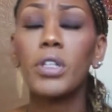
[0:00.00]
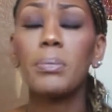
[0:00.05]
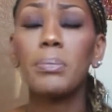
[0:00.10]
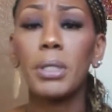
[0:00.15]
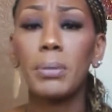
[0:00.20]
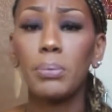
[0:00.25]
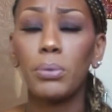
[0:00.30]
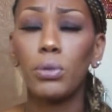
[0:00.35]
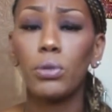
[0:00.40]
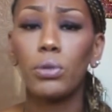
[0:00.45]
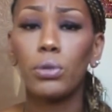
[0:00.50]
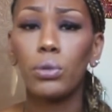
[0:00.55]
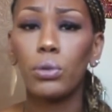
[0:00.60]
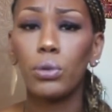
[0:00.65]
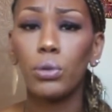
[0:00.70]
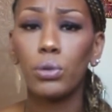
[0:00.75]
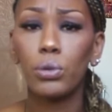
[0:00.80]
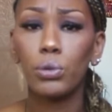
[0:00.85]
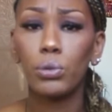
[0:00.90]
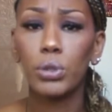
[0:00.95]
people
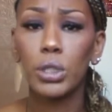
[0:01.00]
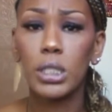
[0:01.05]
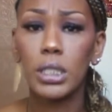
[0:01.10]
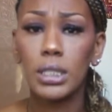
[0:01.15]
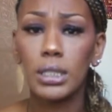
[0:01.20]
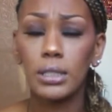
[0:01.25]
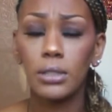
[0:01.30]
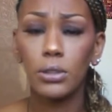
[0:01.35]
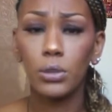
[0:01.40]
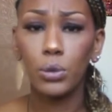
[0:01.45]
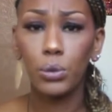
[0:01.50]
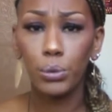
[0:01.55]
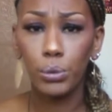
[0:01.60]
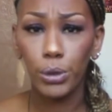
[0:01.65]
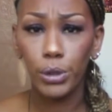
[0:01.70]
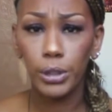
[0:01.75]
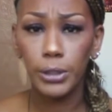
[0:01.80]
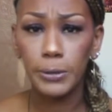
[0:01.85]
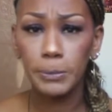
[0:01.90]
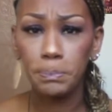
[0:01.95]
who was who
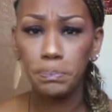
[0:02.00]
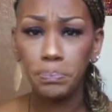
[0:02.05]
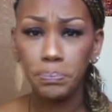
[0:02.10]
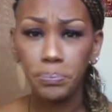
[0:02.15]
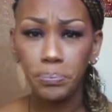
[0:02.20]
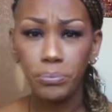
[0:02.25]
were